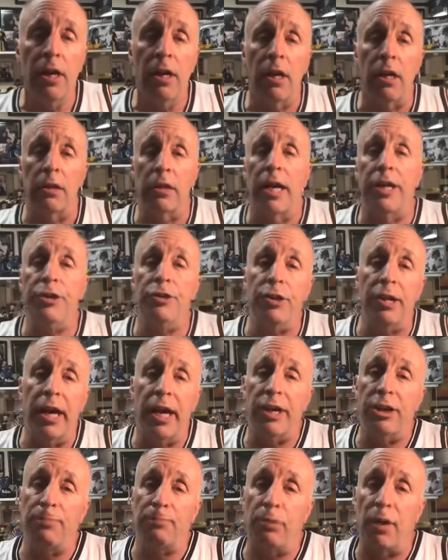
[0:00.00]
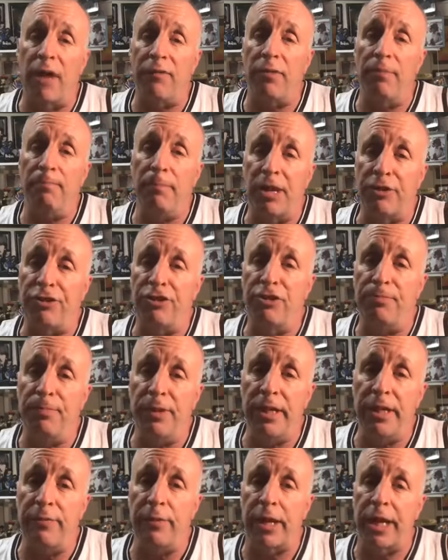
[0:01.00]
A lot of you guys private message
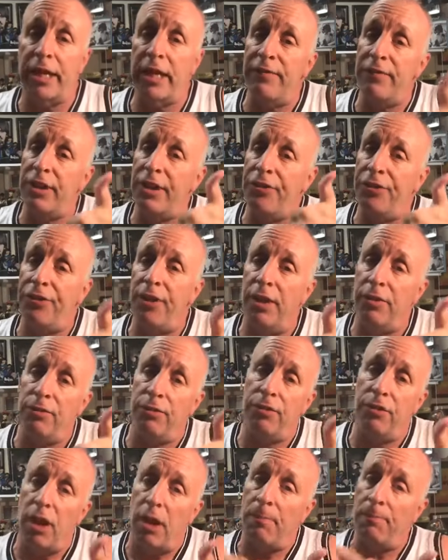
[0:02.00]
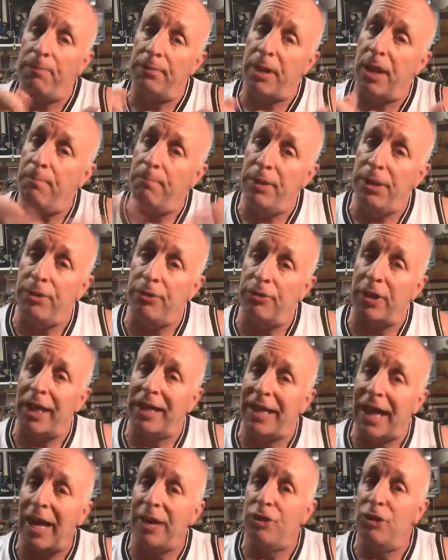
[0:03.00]
me. When I give you the thumbs up, that means I
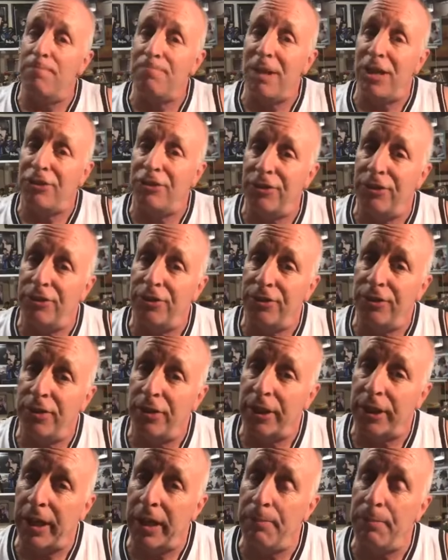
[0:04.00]
got your message, okay?